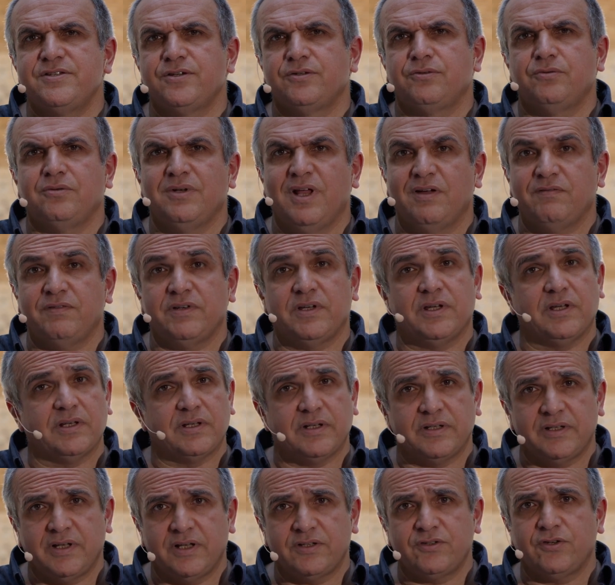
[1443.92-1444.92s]
to navigate.
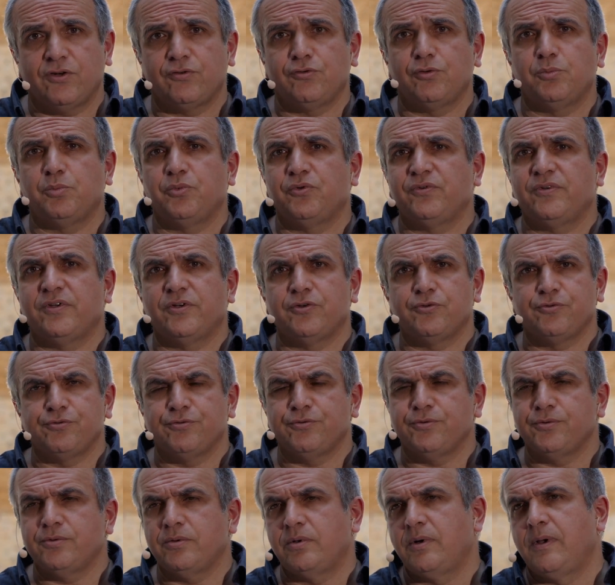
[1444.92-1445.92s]
And that's 100%
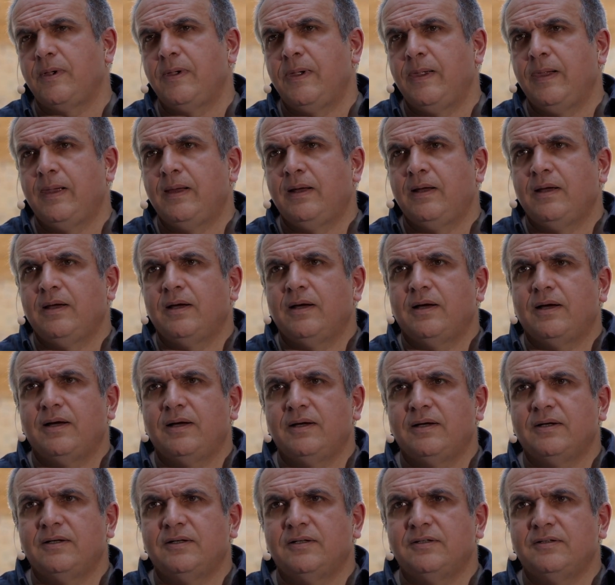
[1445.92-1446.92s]
true.
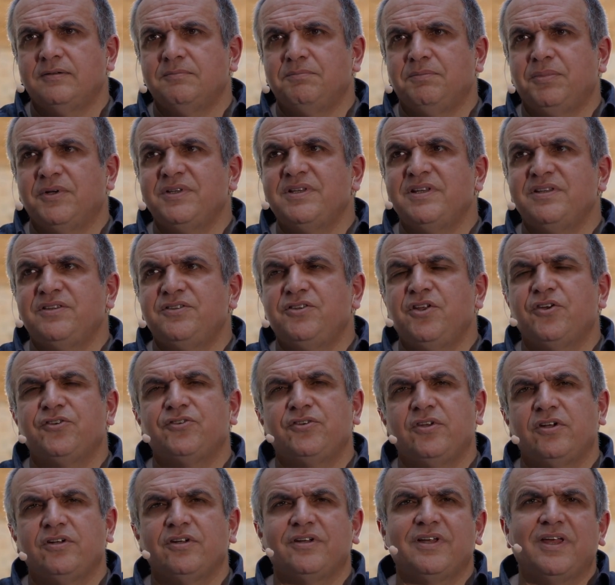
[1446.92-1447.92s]
But it does
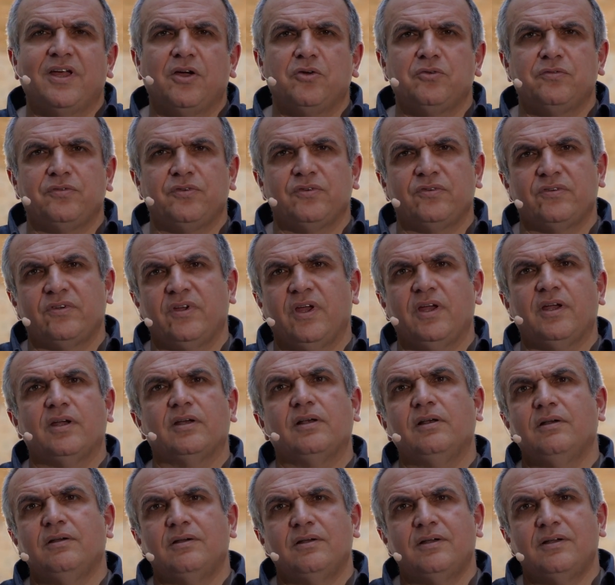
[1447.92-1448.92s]
not account for
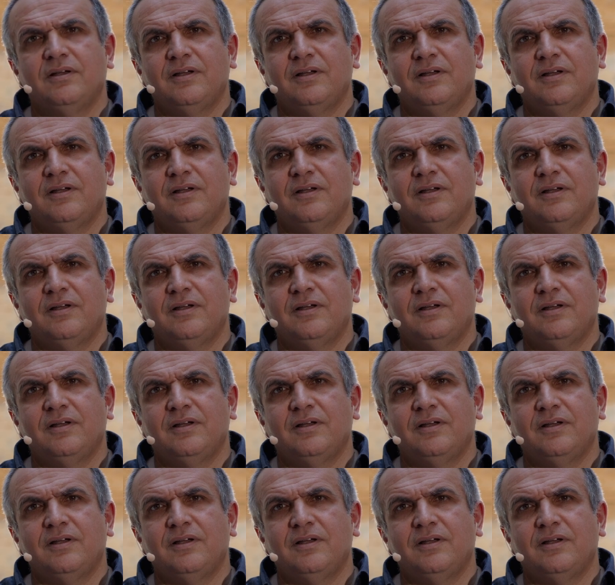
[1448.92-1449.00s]
scale.